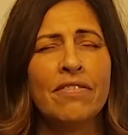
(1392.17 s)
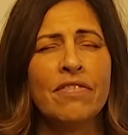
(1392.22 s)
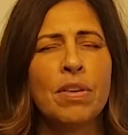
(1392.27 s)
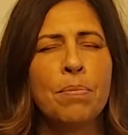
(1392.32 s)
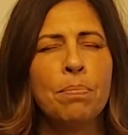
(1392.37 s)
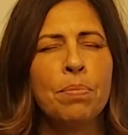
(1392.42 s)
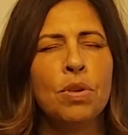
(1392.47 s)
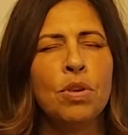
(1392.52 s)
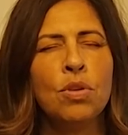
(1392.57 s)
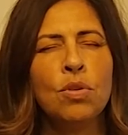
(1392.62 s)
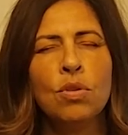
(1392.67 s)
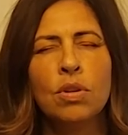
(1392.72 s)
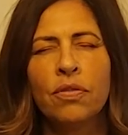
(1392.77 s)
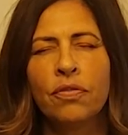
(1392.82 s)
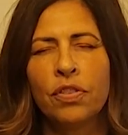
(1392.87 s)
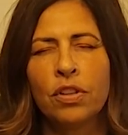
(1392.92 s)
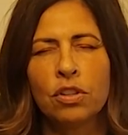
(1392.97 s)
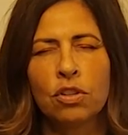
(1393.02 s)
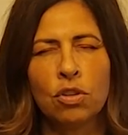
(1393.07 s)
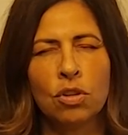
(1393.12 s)
of the
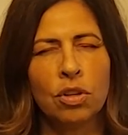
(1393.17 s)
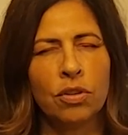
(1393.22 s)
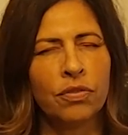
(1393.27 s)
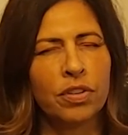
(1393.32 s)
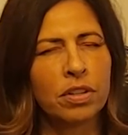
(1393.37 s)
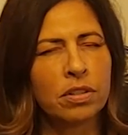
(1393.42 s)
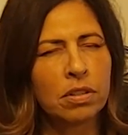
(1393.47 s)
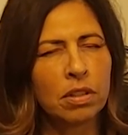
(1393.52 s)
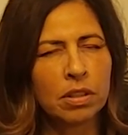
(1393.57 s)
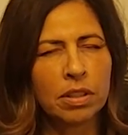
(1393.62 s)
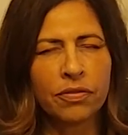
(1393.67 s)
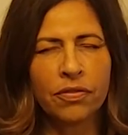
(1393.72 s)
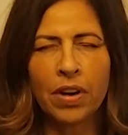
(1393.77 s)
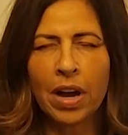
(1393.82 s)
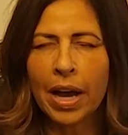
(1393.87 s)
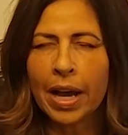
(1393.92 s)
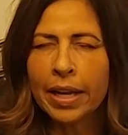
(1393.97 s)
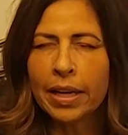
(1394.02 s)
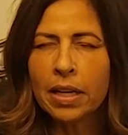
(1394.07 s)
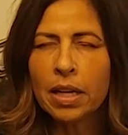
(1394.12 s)
beautiful universal
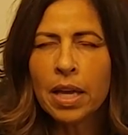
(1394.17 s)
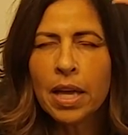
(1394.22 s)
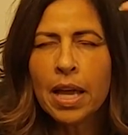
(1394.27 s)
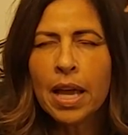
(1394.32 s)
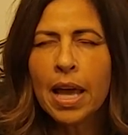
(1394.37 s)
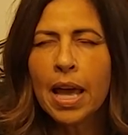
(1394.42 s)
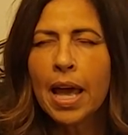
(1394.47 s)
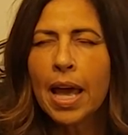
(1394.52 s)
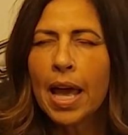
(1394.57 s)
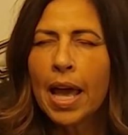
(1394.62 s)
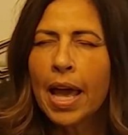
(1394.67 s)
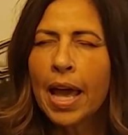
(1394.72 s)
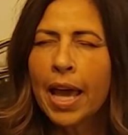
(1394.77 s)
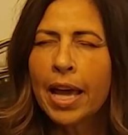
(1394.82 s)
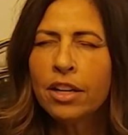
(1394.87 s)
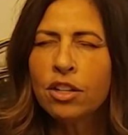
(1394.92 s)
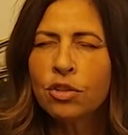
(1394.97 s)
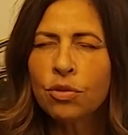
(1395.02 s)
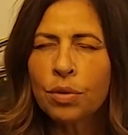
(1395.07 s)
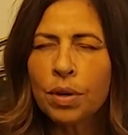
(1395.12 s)
divine
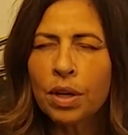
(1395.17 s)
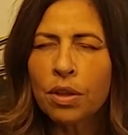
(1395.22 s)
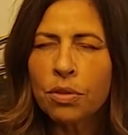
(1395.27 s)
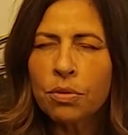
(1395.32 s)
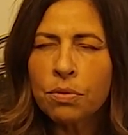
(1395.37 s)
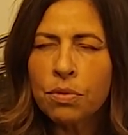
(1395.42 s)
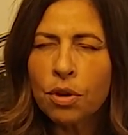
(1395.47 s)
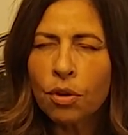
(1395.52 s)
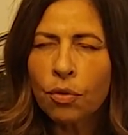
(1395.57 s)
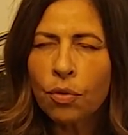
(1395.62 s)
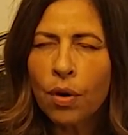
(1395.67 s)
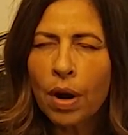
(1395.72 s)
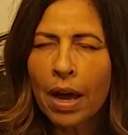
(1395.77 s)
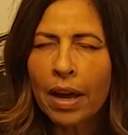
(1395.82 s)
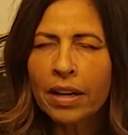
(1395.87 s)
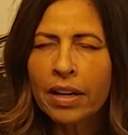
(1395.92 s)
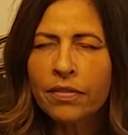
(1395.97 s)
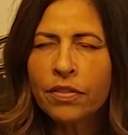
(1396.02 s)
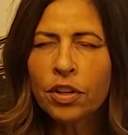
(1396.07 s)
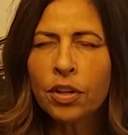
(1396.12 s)
entering through the
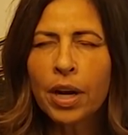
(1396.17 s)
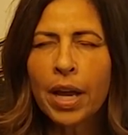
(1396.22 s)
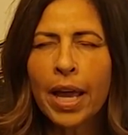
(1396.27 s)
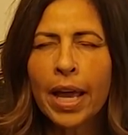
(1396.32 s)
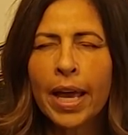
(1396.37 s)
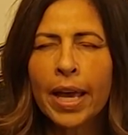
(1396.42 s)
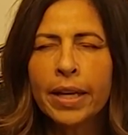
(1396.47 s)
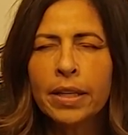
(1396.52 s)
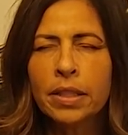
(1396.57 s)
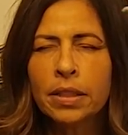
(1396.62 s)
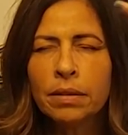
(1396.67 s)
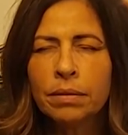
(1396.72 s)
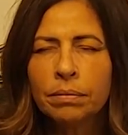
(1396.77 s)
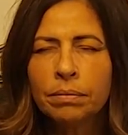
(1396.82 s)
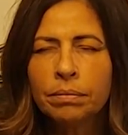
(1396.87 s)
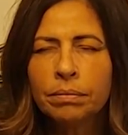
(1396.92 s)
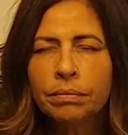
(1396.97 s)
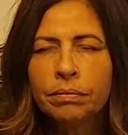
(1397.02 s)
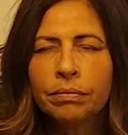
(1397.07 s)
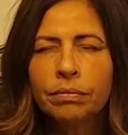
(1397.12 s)
crown of your head,
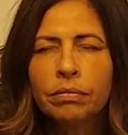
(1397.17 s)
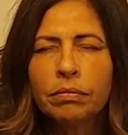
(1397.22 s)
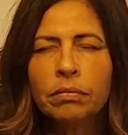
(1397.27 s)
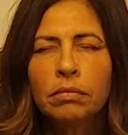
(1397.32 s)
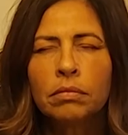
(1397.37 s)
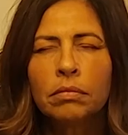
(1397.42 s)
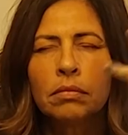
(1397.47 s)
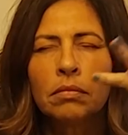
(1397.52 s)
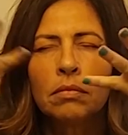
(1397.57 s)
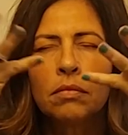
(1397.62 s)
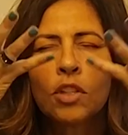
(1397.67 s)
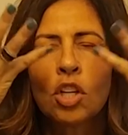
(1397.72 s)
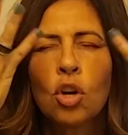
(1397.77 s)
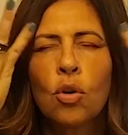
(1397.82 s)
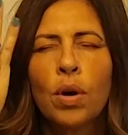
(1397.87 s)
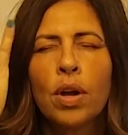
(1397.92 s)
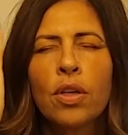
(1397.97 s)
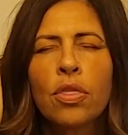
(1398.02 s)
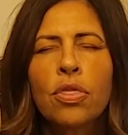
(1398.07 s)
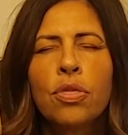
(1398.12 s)

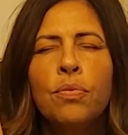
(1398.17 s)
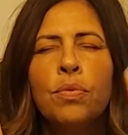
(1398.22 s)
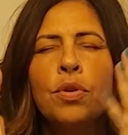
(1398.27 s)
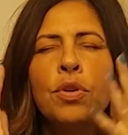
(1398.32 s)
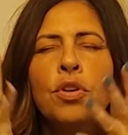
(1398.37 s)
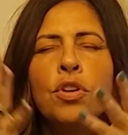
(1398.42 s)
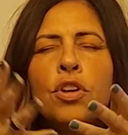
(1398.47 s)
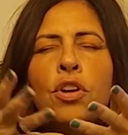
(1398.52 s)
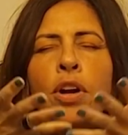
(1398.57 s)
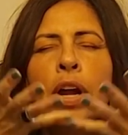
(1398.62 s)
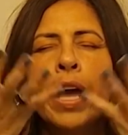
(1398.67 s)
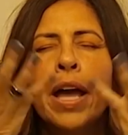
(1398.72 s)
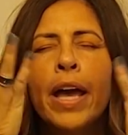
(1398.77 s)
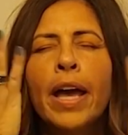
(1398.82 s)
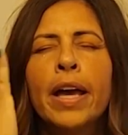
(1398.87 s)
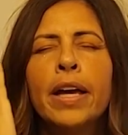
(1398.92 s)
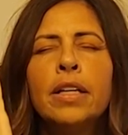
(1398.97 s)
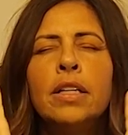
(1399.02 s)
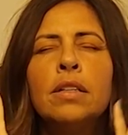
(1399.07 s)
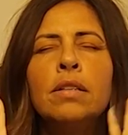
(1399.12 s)
going through your
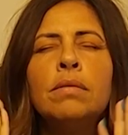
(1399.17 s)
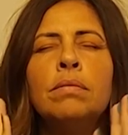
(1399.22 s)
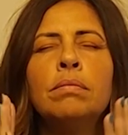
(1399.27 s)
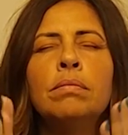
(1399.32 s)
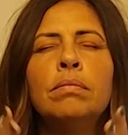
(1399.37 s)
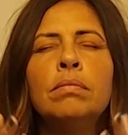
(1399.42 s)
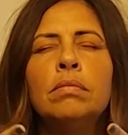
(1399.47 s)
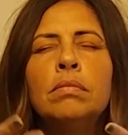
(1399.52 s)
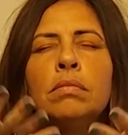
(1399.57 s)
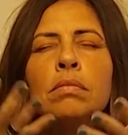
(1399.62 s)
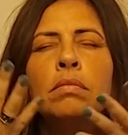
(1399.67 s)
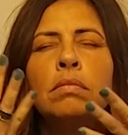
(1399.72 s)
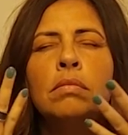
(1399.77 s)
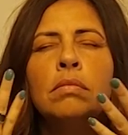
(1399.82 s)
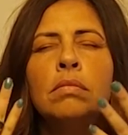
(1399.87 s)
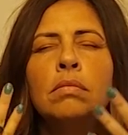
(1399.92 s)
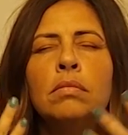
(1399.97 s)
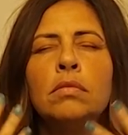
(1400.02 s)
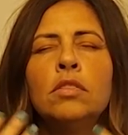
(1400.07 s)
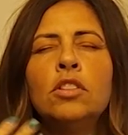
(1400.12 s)
head,
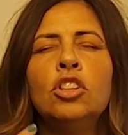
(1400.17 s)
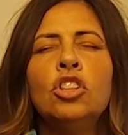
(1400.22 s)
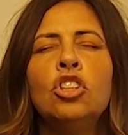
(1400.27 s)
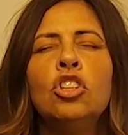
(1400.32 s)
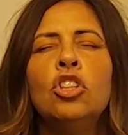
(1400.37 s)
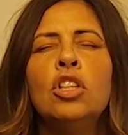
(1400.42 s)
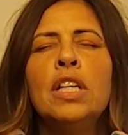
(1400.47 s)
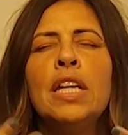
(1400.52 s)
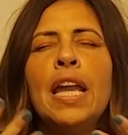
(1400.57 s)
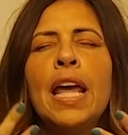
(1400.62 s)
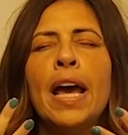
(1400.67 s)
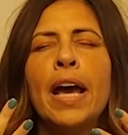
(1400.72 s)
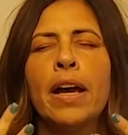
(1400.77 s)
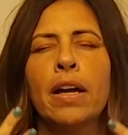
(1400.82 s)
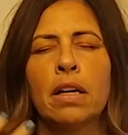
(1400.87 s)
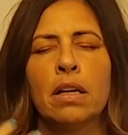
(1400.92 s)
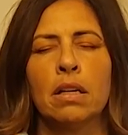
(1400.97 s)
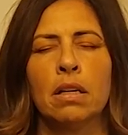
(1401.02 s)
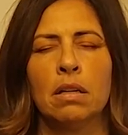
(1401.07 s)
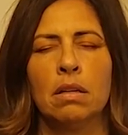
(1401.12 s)
your
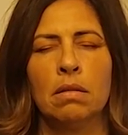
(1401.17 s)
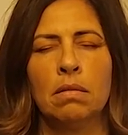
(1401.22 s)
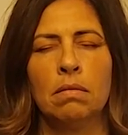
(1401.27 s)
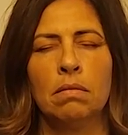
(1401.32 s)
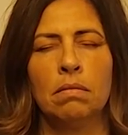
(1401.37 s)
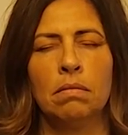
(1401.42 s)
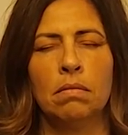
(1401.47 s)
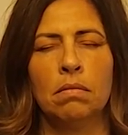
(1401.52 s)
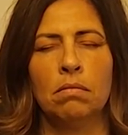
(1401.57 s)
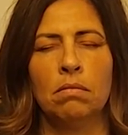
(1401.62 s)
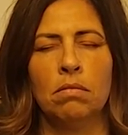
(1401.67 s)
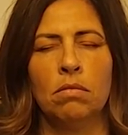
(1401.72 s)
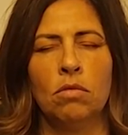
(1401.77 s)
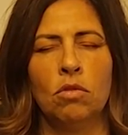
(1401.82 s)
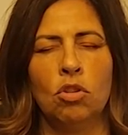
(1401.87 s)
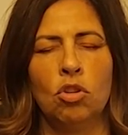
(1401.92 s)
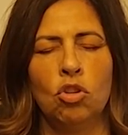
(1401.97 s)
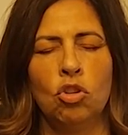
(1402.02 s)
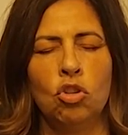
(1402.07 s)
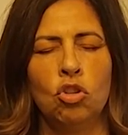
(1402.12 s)
neck,
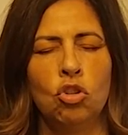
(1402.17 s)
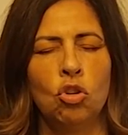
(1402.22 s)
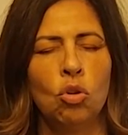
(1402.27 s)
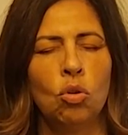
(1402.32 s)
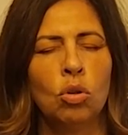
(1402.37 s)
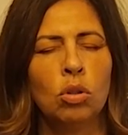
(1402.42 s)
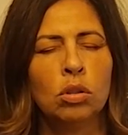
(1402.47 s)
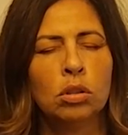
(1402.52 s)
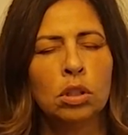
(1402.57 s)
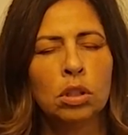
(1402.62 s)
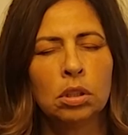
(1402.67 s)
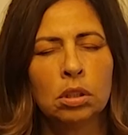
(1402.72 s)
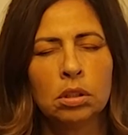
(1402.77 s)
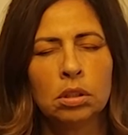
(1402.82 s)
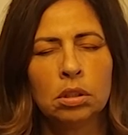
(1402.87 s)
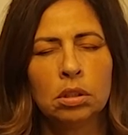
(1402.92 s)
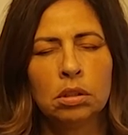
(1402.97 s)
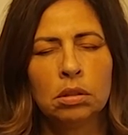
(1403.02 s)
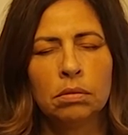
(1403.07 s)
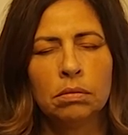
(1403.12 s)

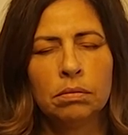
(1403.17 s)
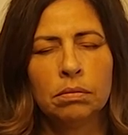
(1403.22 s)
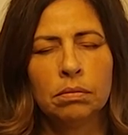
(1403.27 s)
shoulders,